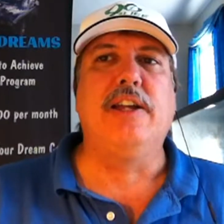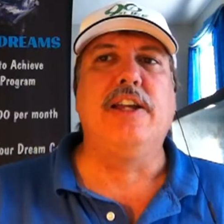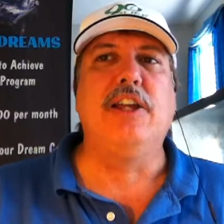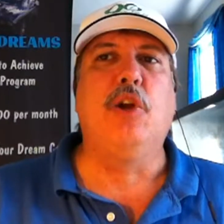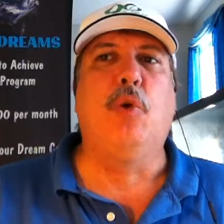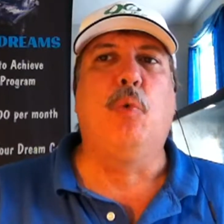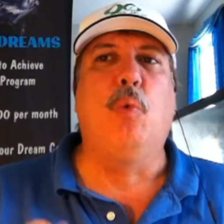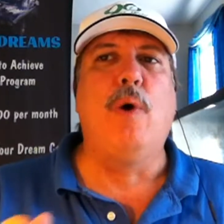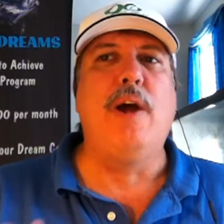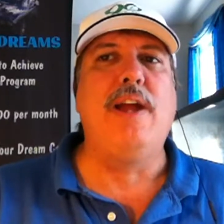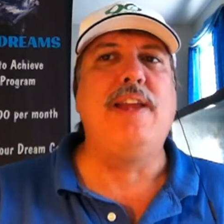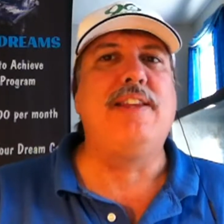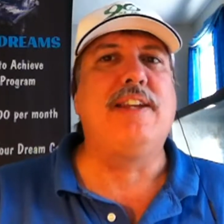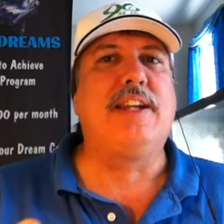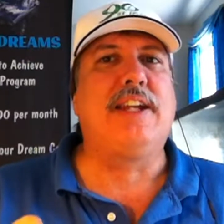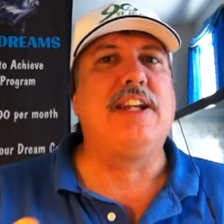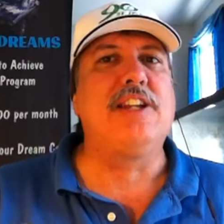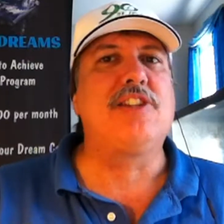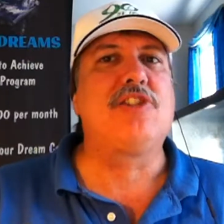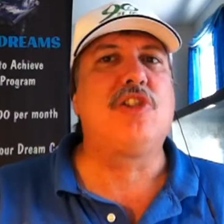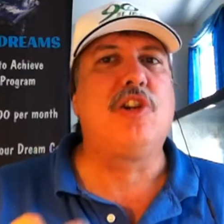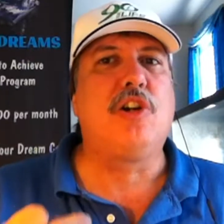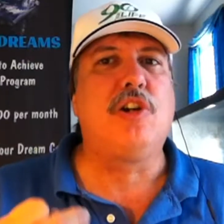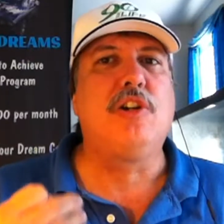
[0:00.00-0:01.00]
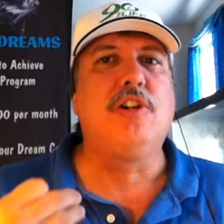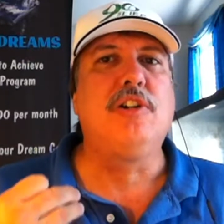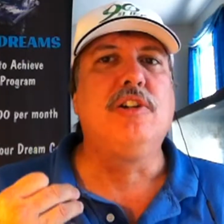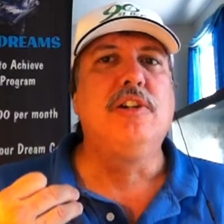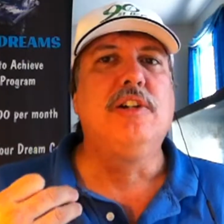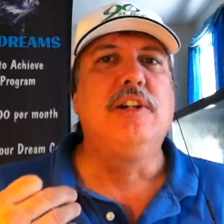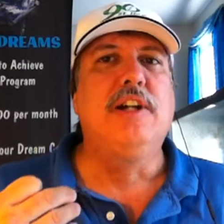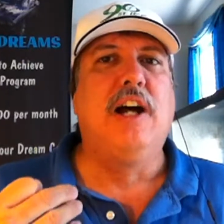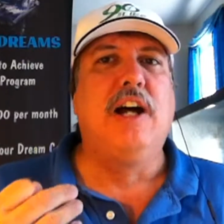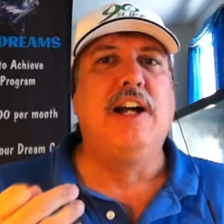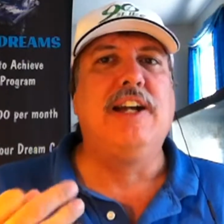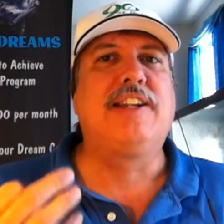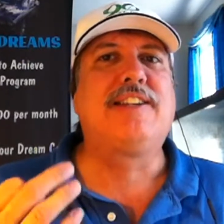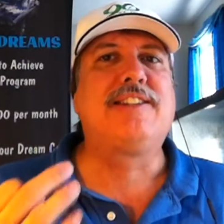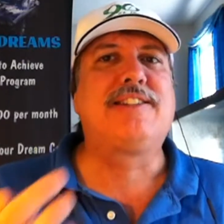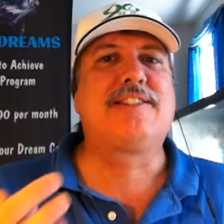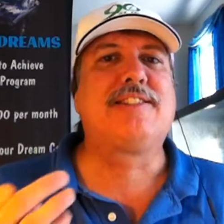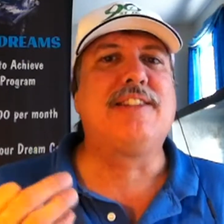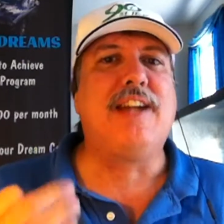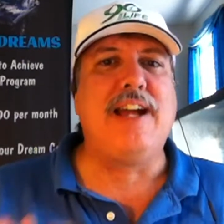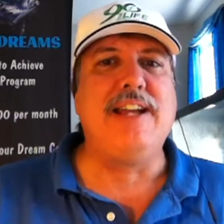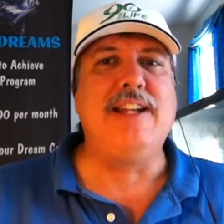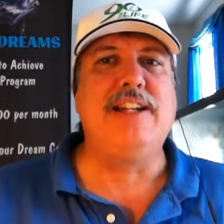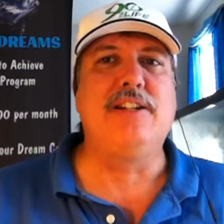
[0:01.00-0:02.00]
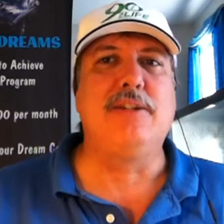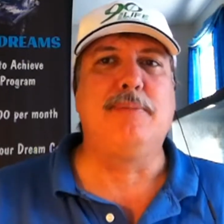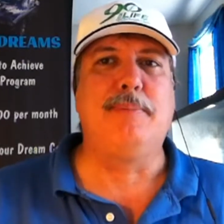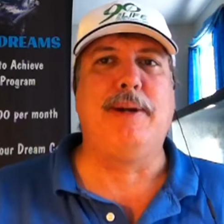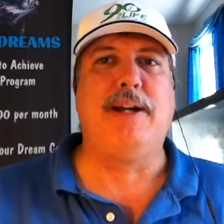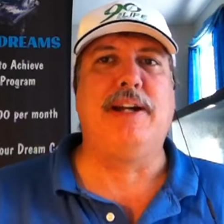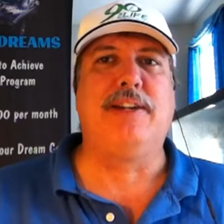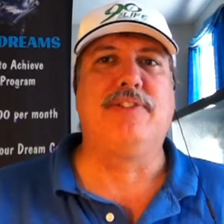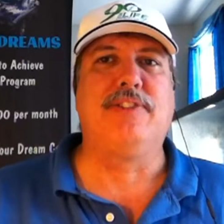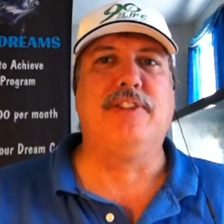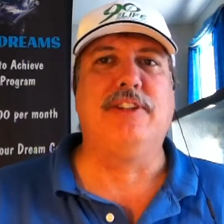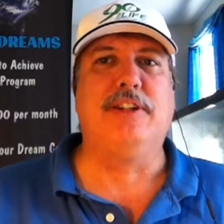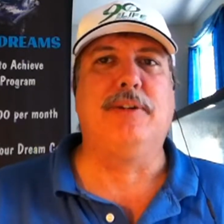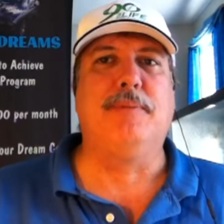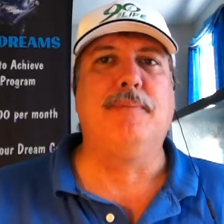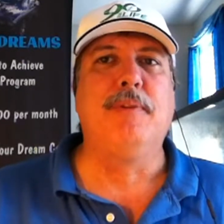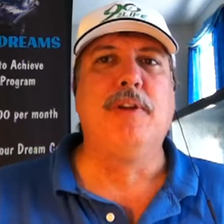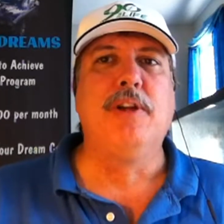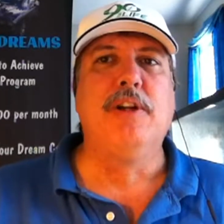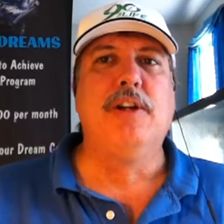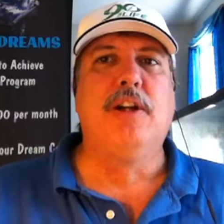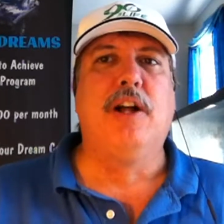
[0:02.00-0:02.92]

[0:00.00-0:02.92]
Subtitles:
in a way that gets her excited about them.